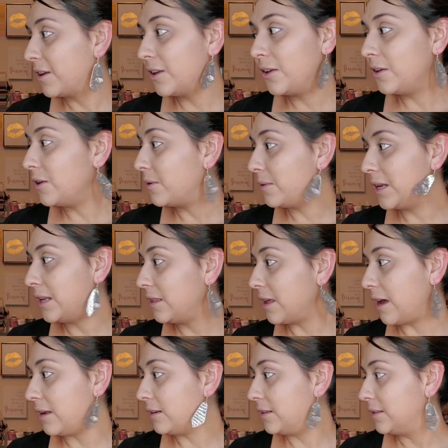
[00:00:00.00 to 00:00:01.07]
You don't need
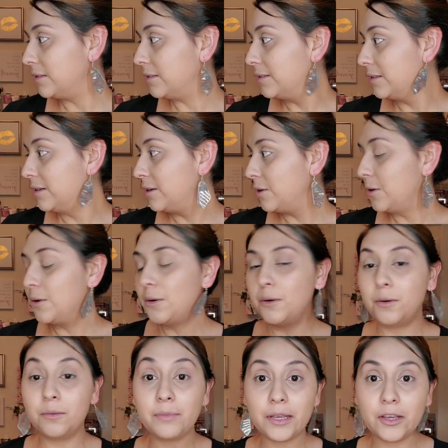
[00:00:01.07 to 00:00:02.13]
that.
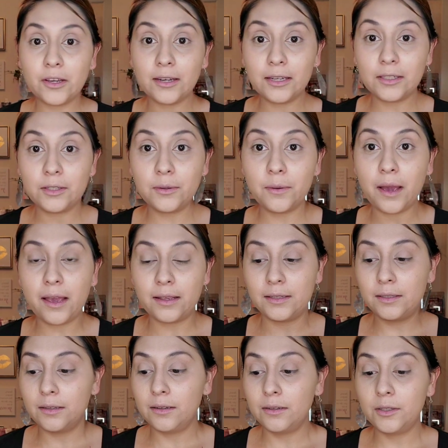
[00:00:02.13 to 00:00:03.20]
Oh my goodness, you guys.